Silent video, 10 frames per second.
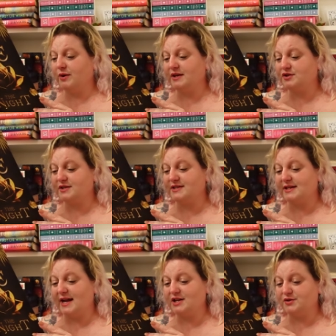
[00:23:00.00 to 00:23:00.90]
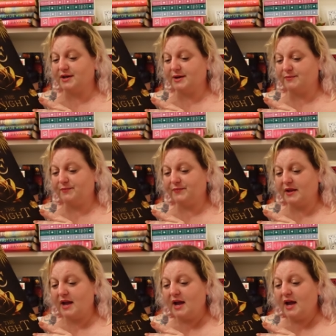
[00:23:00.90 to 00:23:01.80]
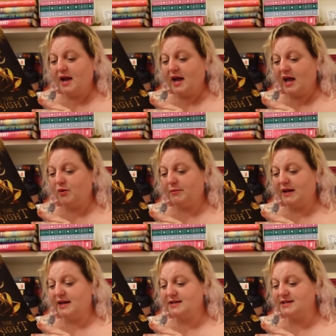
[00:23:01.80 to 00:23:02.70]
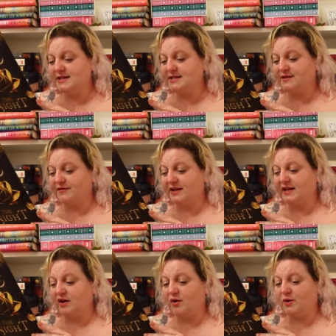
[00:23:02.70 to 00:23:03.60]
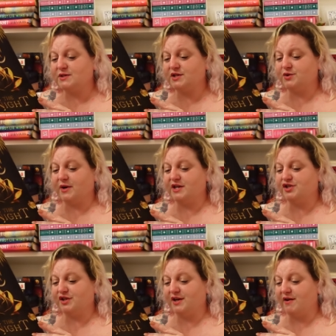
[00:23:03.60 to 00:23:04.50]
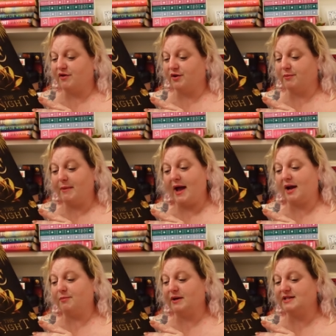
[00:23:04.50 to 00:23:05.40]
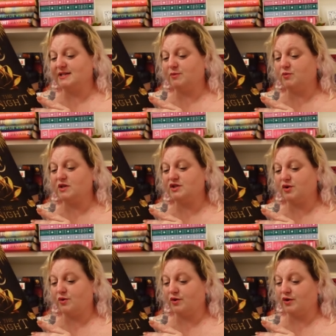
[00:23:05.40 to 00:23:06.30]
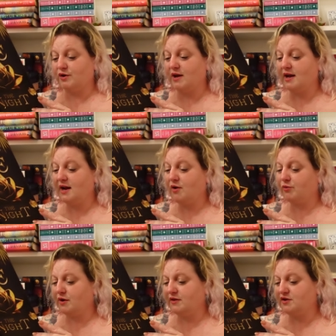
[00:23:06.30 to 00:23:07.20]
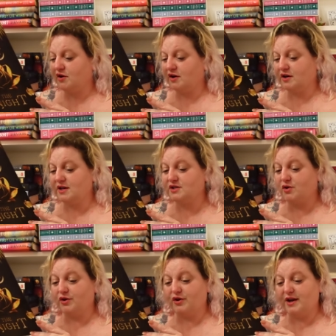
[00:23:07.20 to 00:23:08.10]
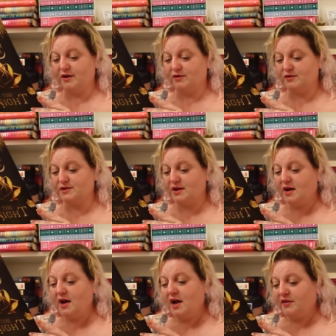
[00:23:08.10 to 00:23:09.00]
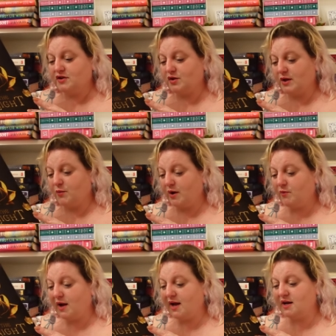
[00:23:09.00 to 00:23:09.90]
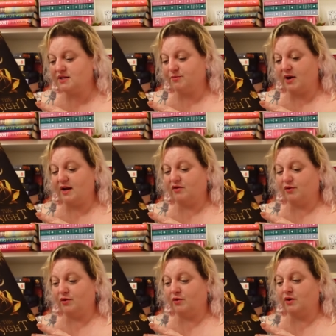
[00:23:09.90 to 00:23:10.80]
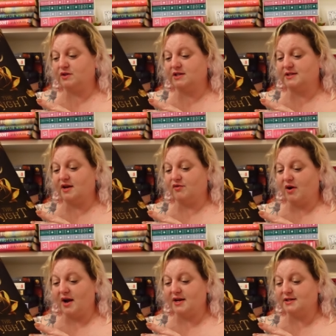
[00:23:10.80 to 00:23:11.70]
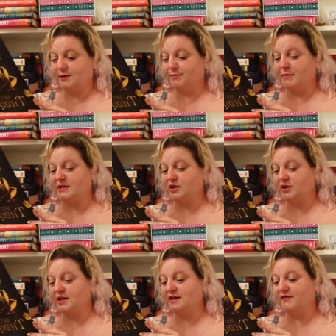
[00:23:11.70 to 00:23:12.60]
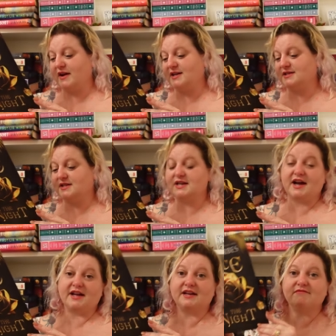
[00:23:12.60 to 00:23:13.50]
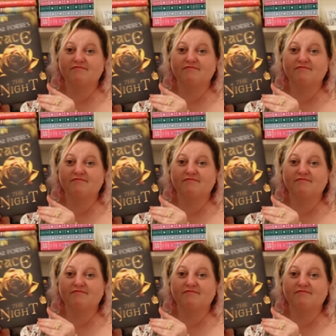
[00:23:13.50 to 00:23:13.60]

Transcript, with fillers: interest in Adrian. It would be easiest to flee the whole situation and never look back, but as someone once told her, you can't outrun the darkness on your heels. There's only one way to break through to sunrise by turning to face the night.